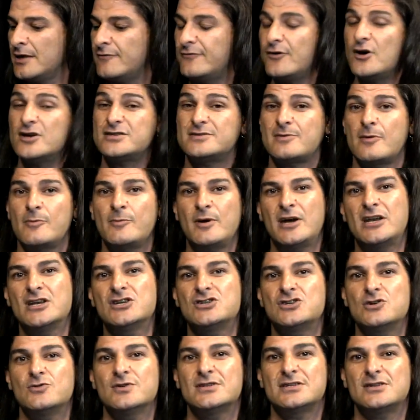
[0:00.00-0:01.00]
First one we're going
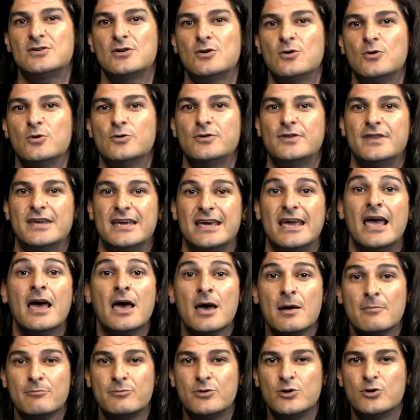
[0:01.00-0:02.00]
to do is called the
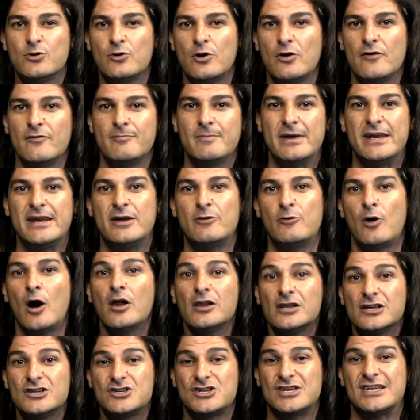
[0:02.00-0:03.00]
Bureau of
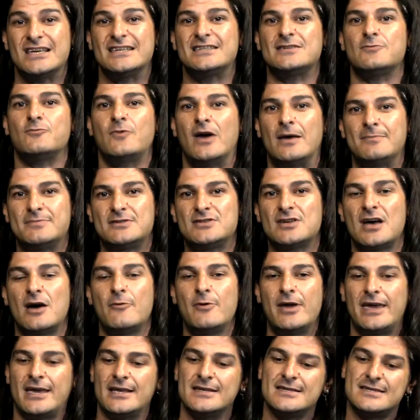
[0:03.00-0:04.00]
Meteorology's website,
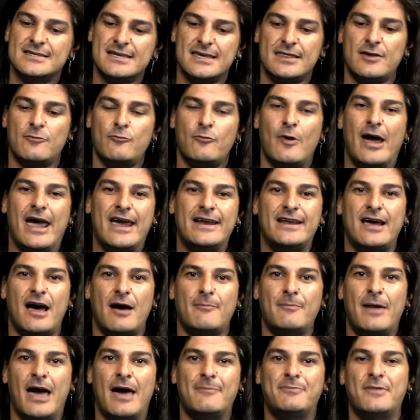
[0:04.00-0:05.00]
where you can see the radar
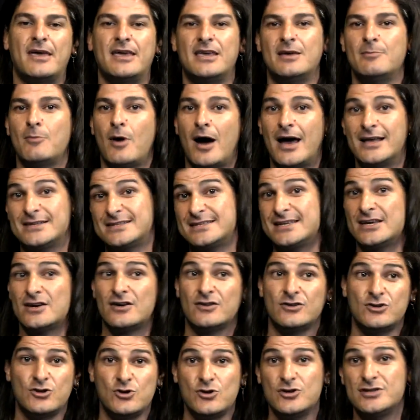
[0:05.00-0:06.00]
map that you might see
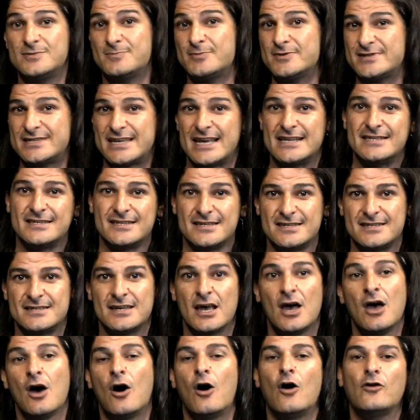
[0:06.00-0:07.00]
on news presenters
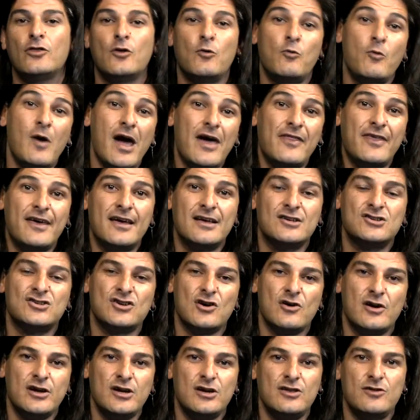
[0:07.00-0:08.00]
on the weather
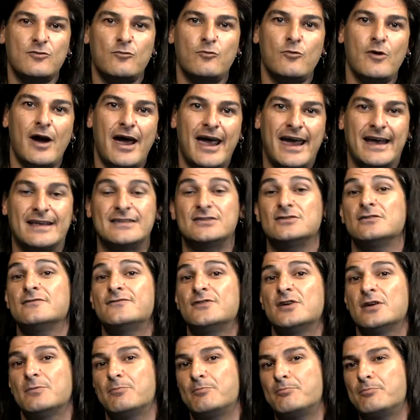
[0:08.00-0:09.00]
showing you the rain. So
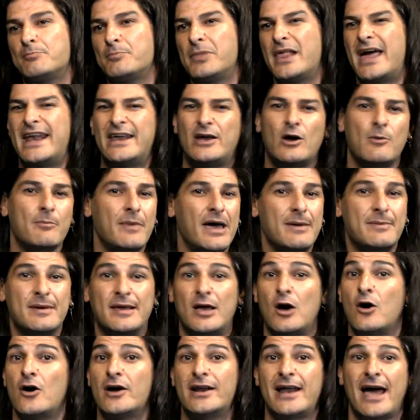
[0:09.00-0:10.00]
if you're planning on maybe
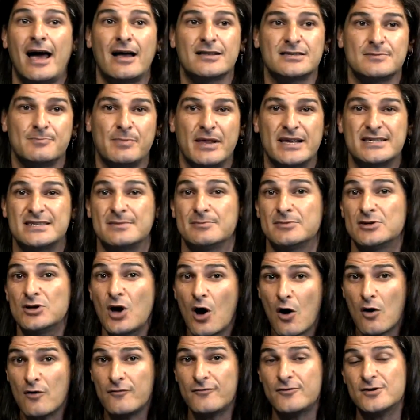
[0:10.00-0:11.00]
going out to play some
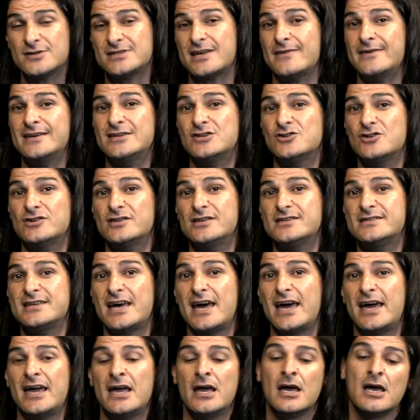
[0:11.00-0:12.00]
golf or something during the
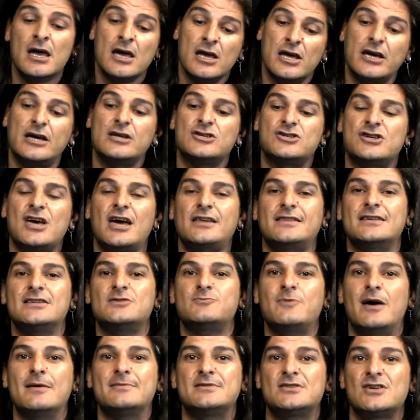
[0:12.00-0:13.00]
day, you can check this
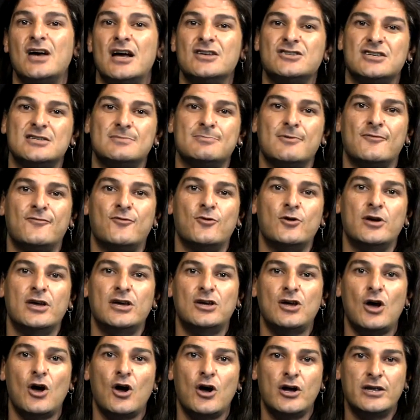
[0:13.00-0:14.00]
website just before you
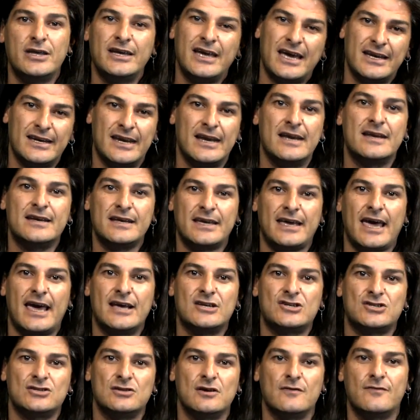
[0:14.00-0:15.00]
go and you get an
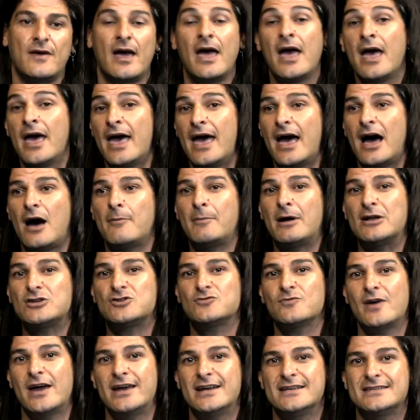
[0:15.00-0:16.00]
indication of how
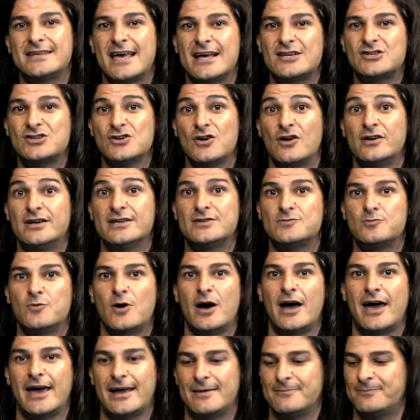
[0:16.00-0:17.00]
much rain is actually on its
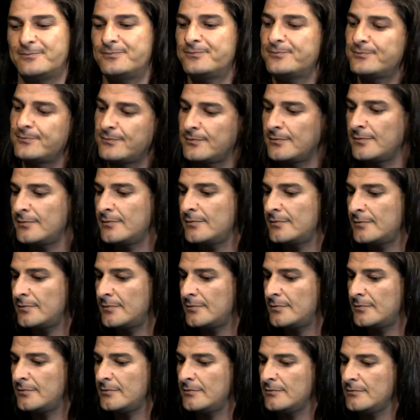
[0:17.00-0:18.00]
way.
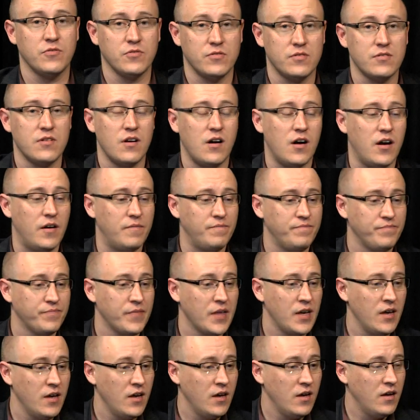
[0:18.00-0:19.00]
Very useful site.
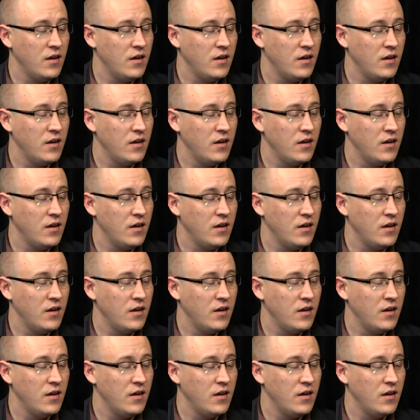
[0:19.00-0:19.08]
It is